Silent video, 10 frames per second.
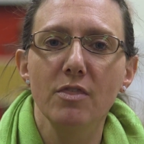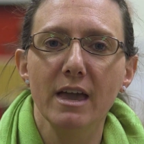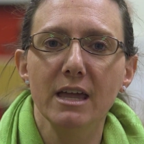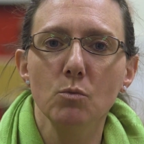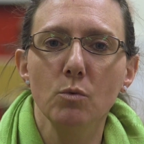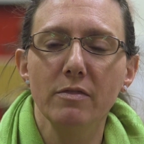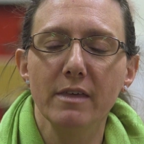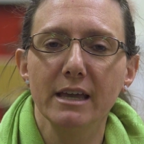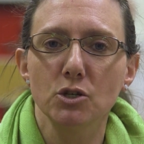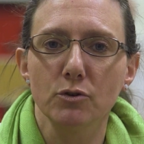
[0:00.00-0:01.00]
Then when
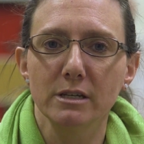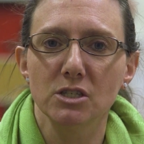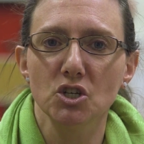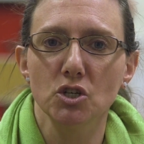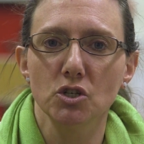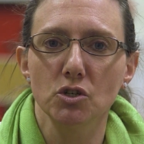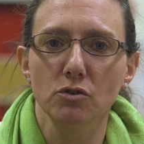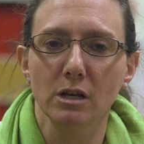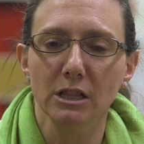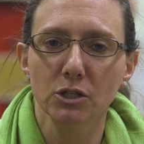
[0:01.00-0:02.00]
they transition
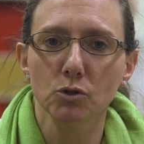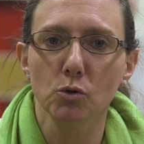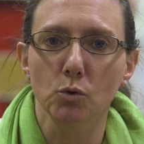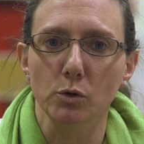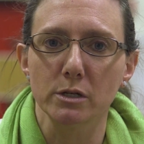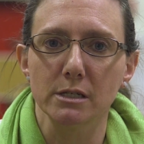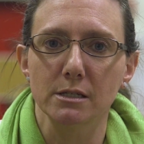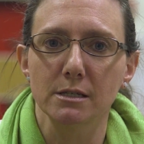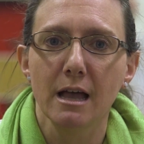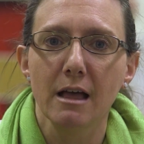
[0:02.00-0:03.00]
to the clinical
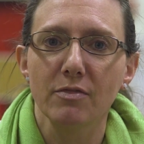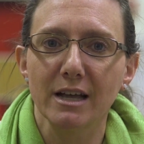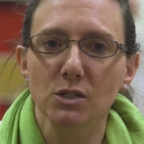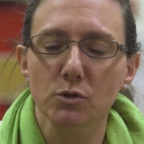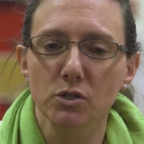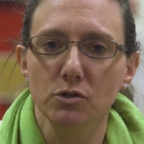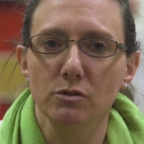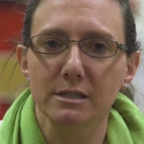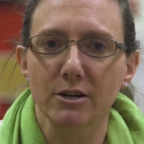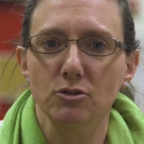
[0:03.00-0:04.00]
courses, that's where
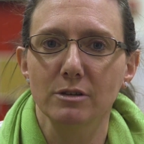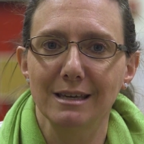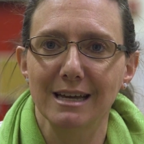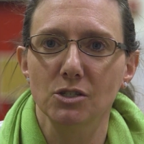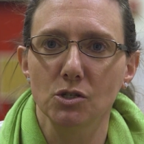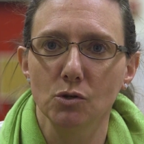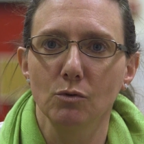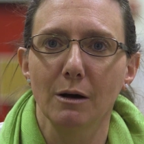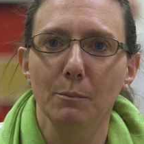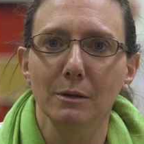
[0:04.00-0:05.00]
students actually get
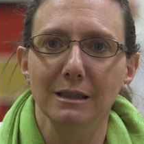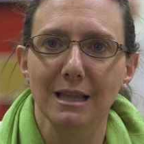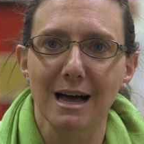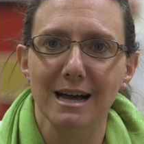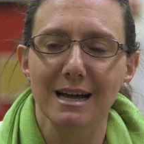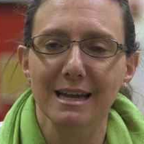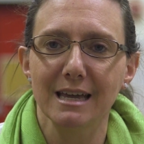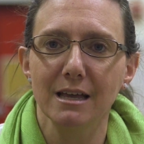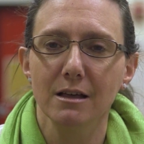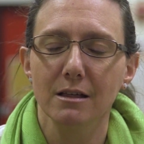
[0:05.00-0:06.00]
to
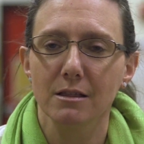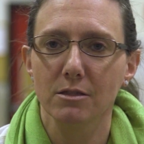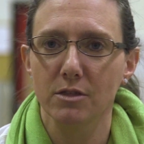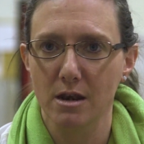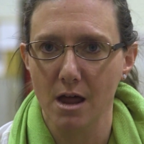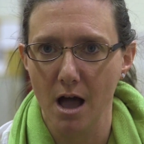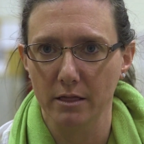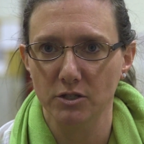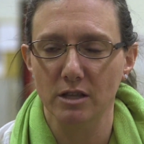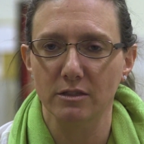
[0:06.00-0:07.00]
apply the
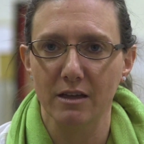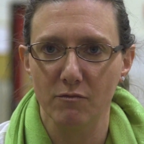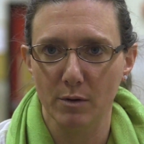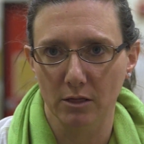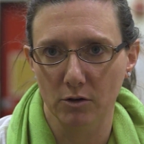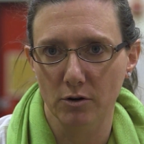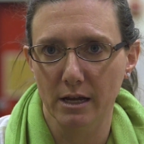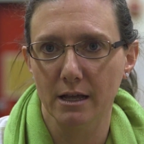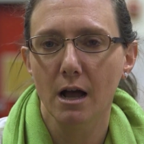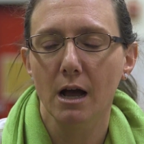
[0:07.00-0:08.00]
knowledge that they've been
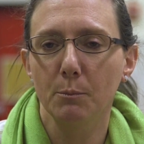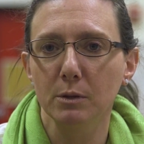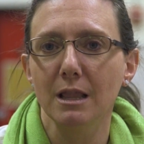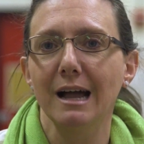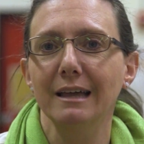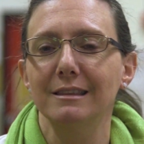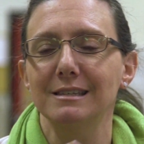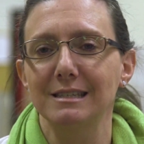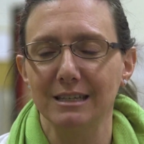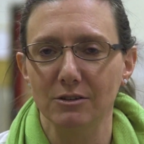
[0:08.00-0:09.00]
learning, apply the
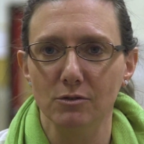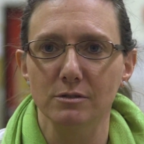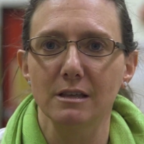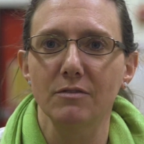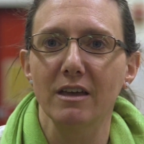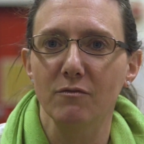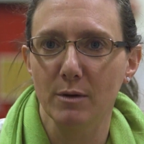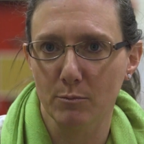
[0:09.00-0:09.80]
skills that they've